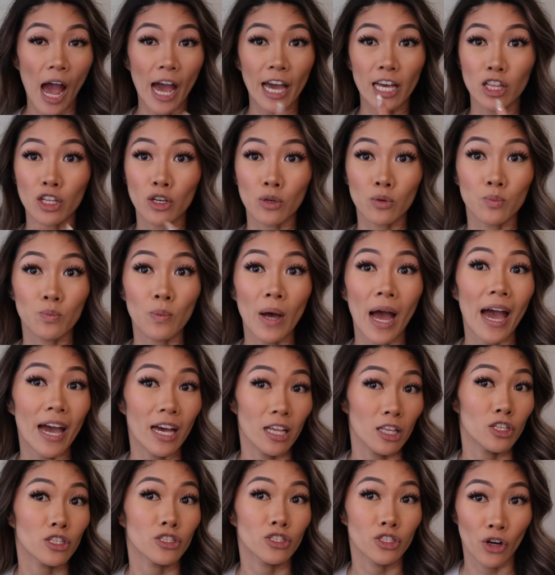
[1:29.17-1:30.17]
I look,
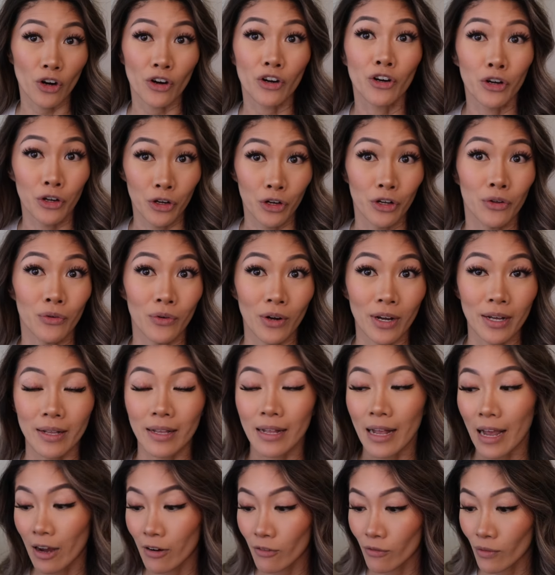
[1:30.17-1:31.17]
I look darn good
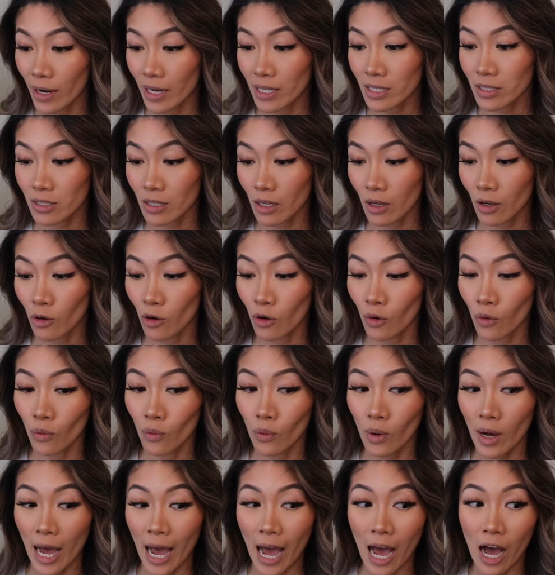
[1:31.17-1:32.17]
right now, right?
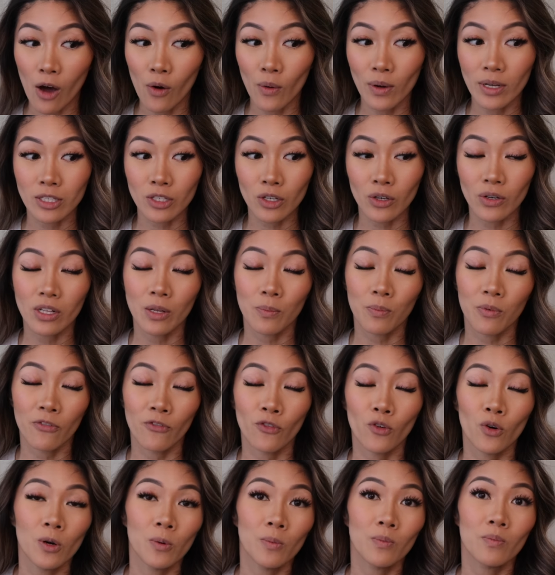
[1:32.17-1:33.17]
So how it's going to
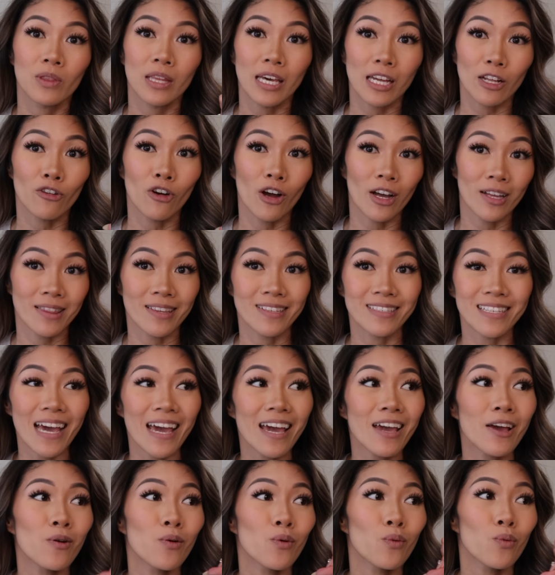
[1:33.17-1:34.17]
perform later on in the
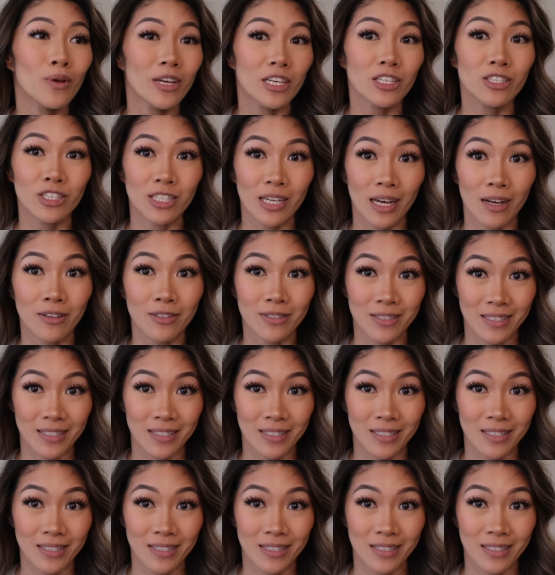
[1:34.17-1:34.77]
day, we shall